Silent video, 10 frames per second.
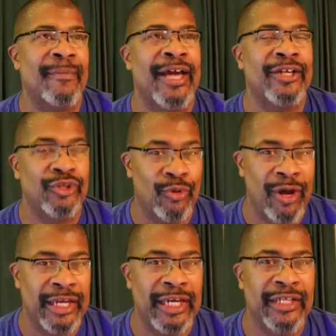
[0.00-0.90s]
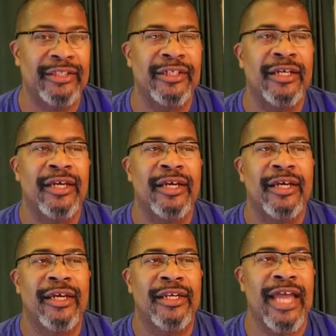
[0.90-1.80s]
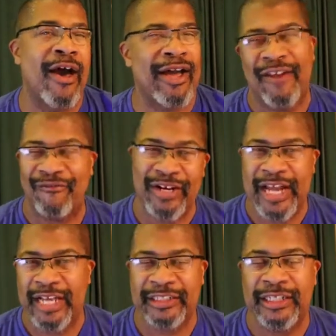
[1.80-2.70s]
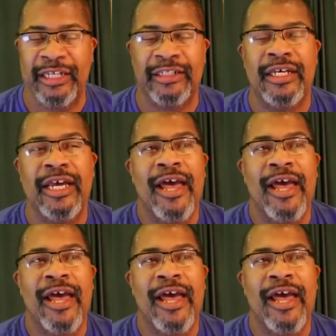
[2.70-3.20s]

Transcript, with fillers: Am I enjoying it? Now I kind of finesse it.